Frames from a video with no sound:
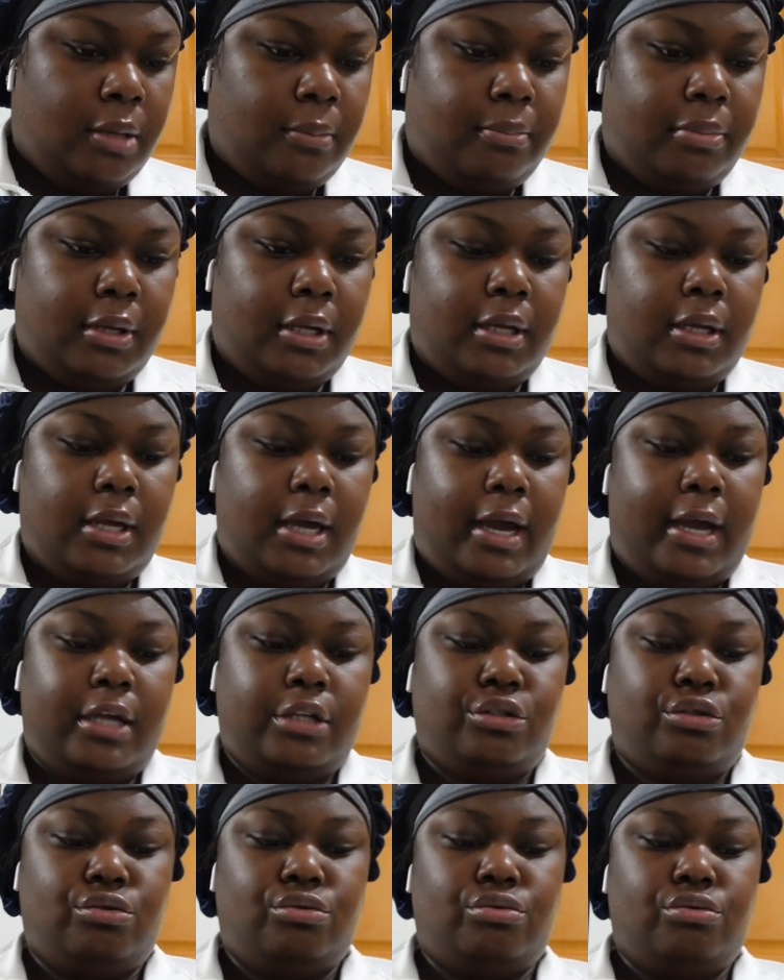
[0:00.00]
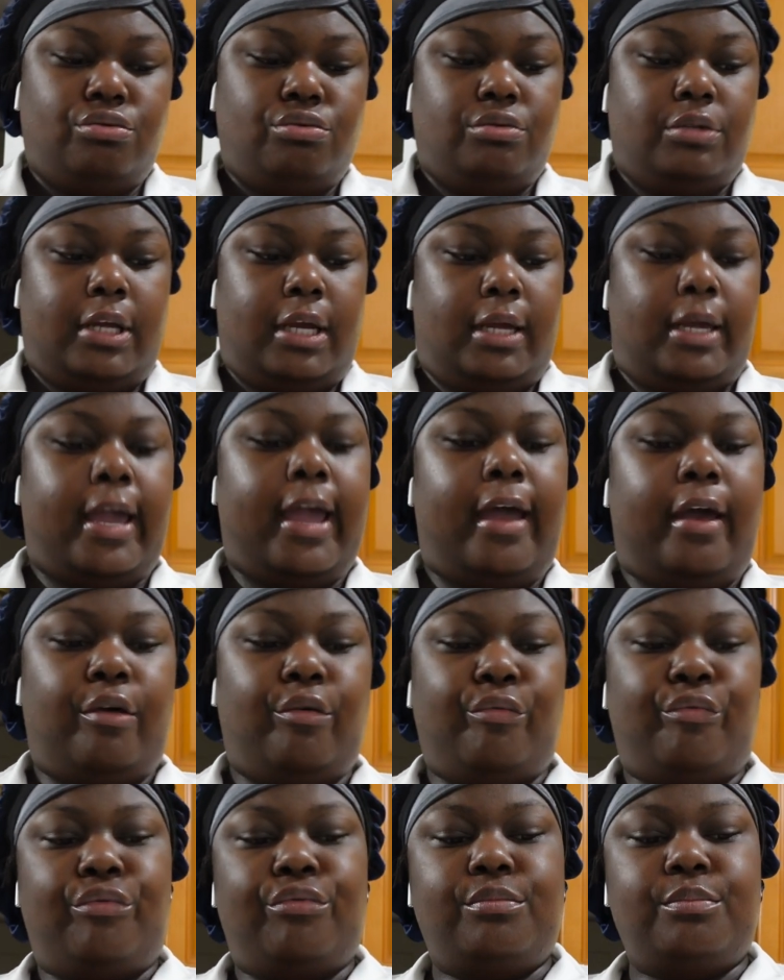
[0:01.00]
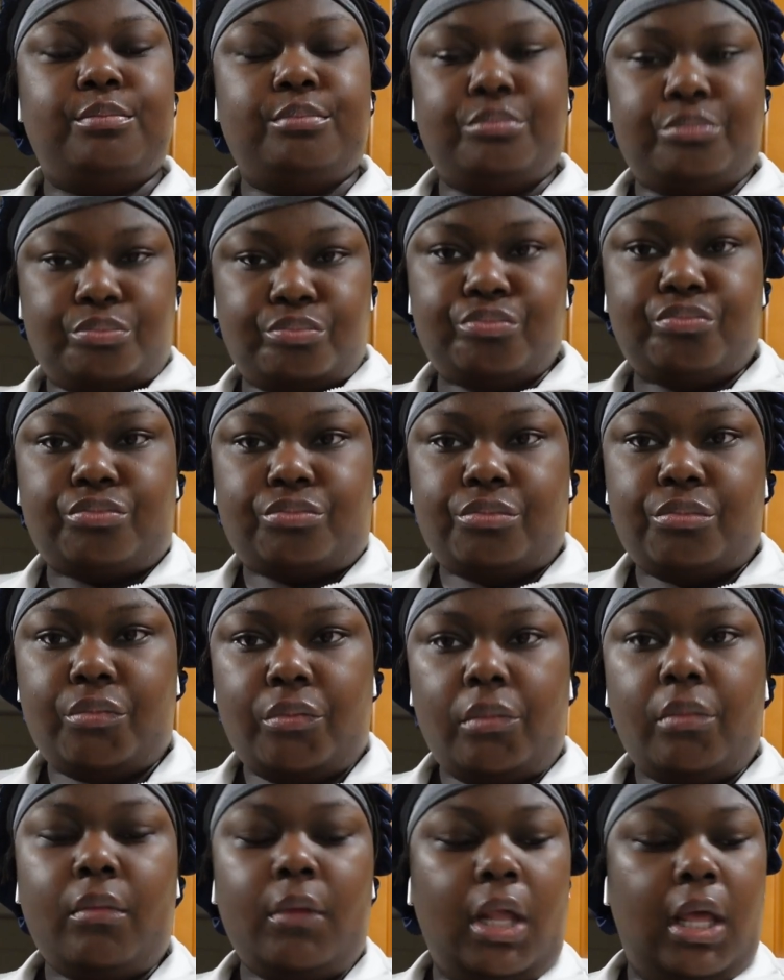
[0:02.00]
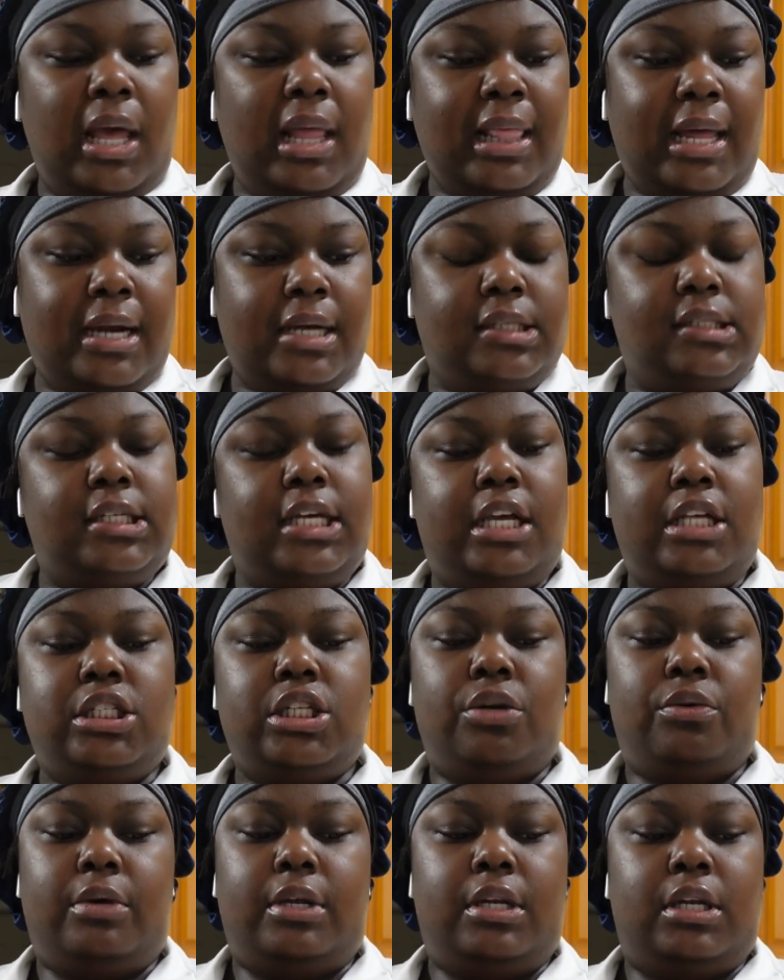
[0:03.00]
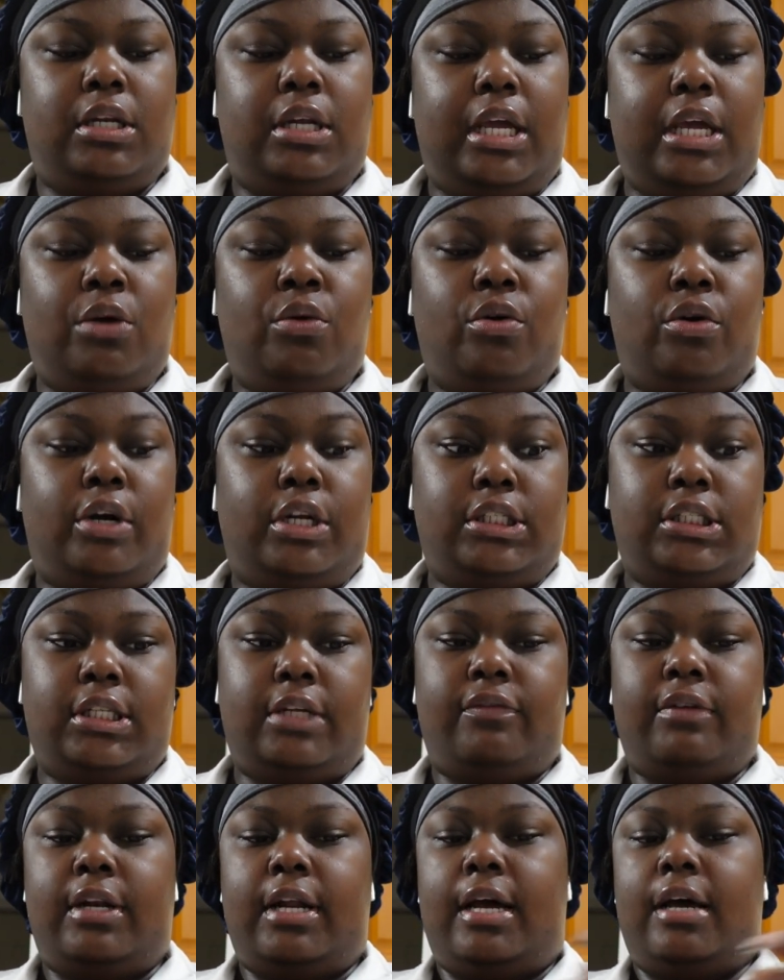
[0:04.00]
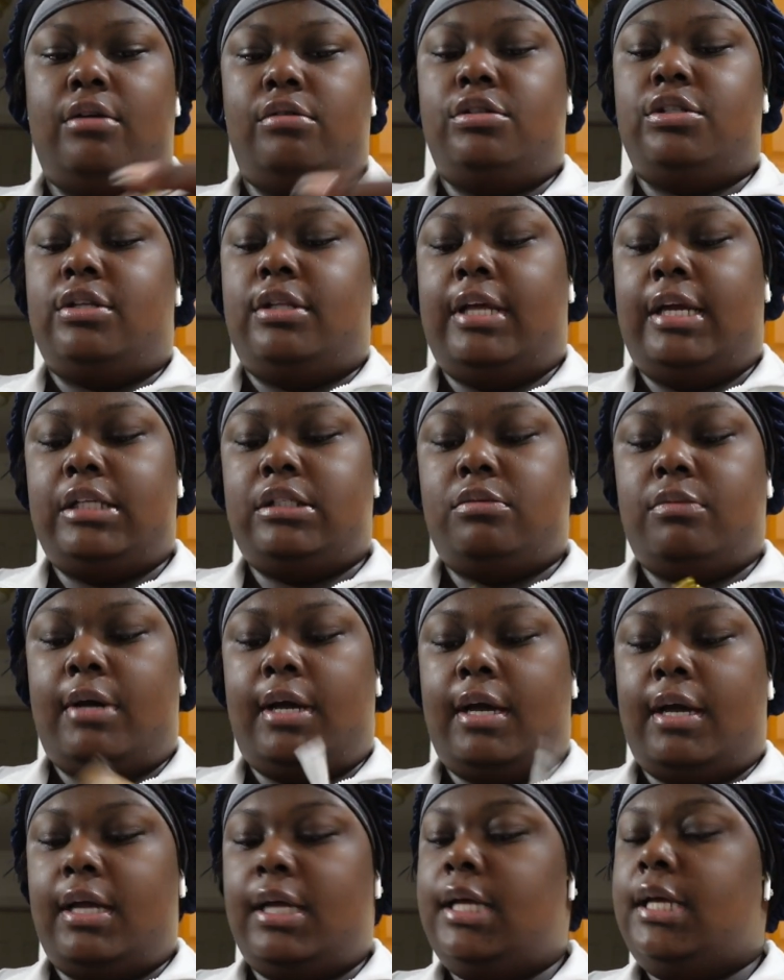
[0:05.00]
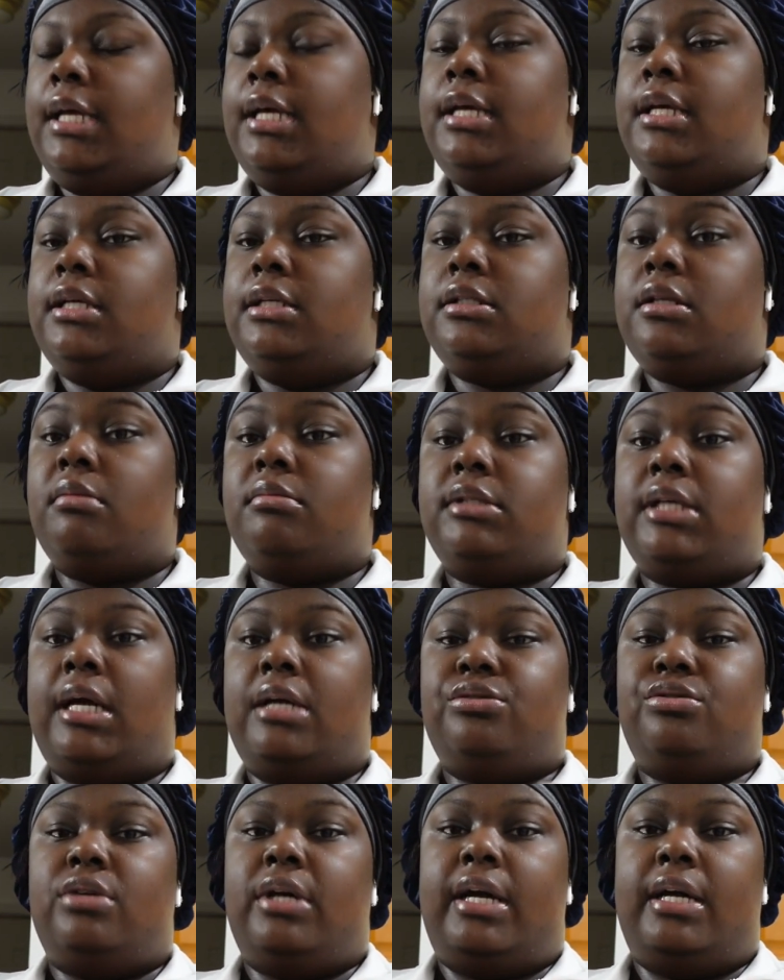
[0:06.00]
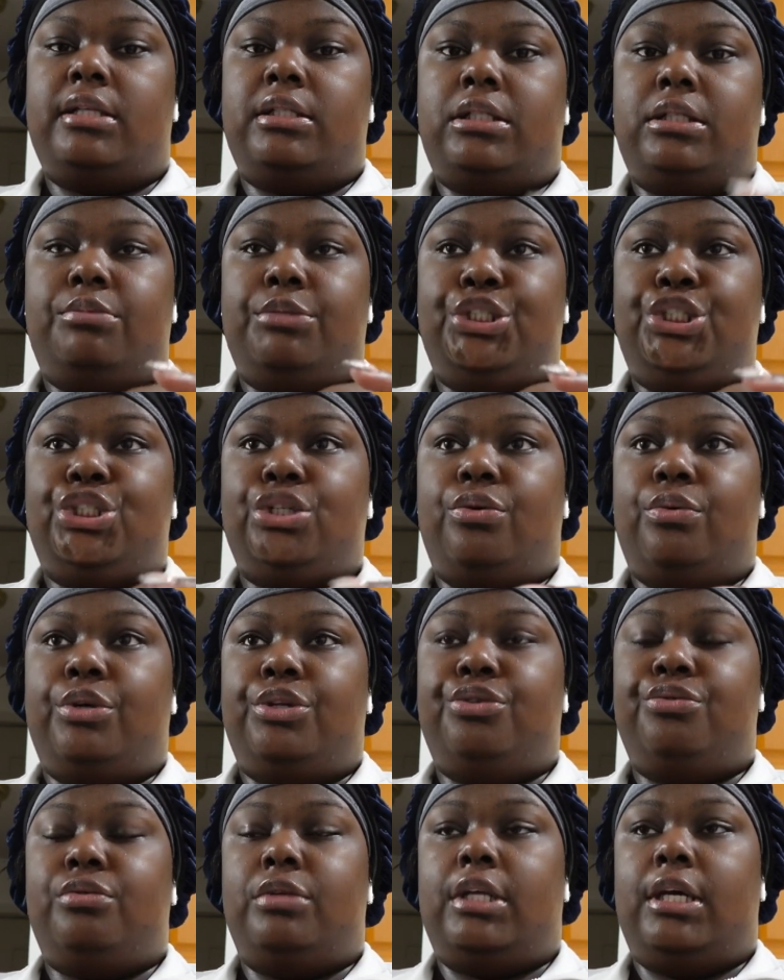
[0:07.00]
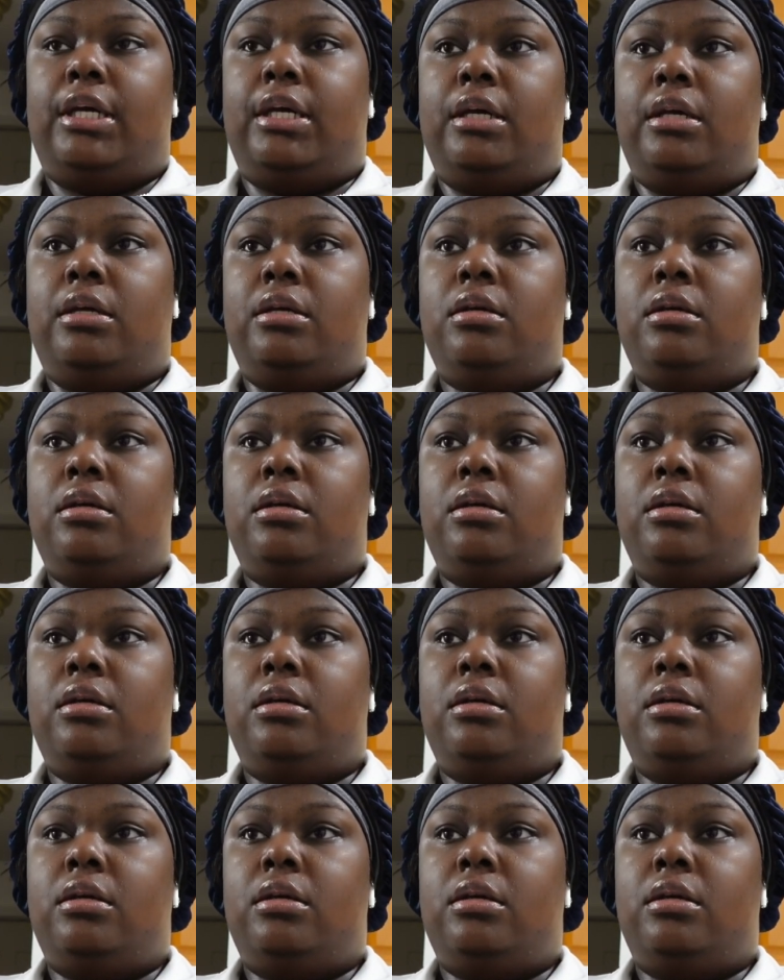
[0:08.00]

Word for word: But I do like have a lot of say so in the decor and stuff in the house. So that's why sometimes you guys see me showing you like